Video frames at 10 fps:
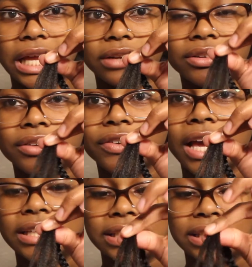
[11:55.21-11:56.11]
I don't know if you
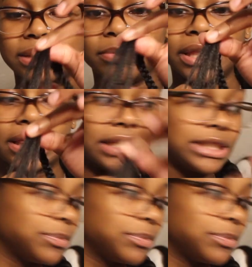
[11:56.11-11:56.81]
guys can see, but this